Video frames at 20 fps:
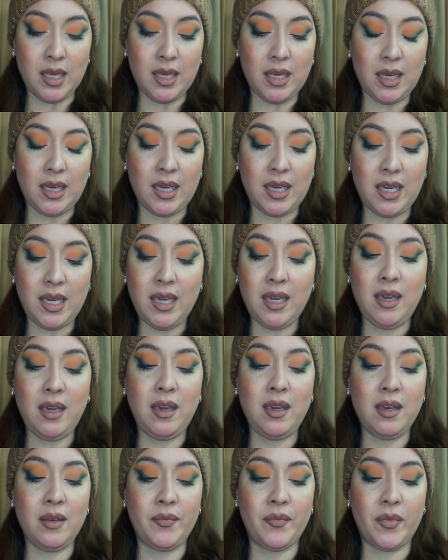
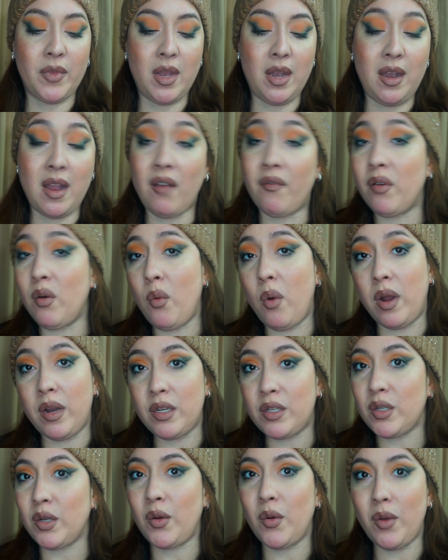He never
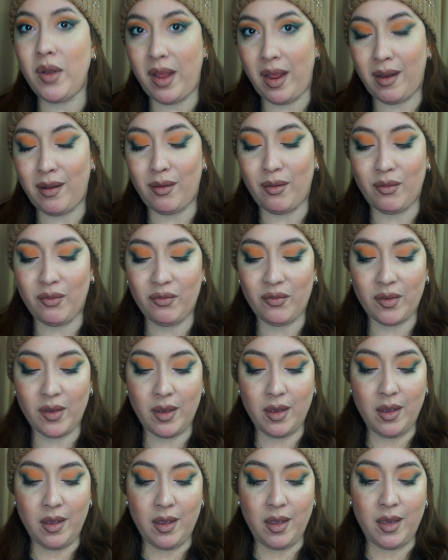wanted to go native.
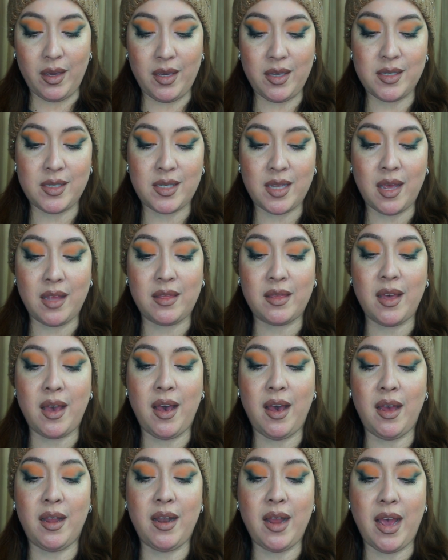He said
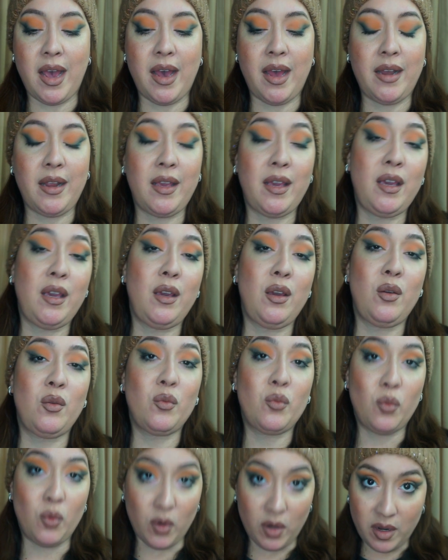that he
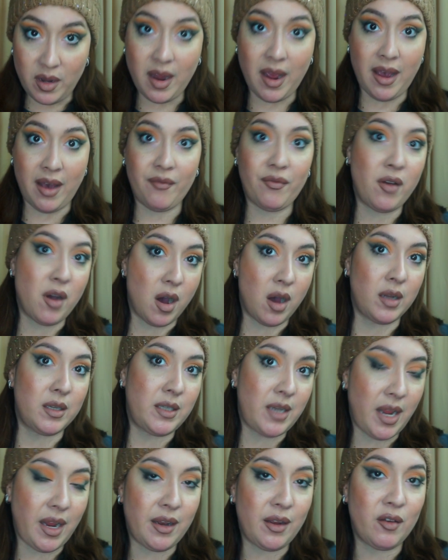would have gone
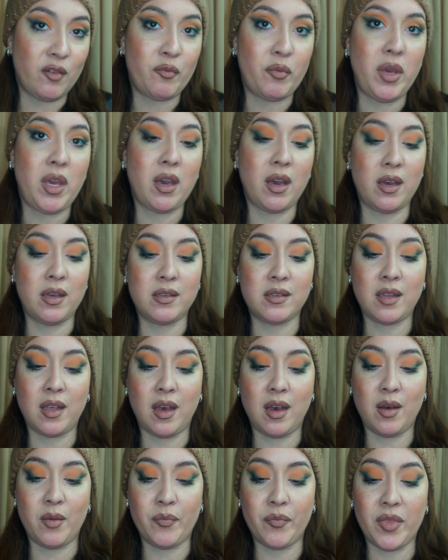native because
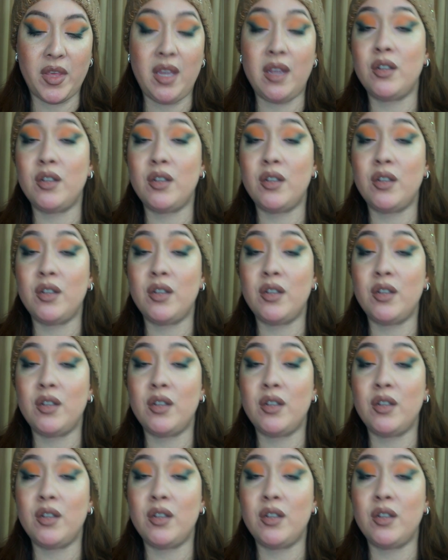the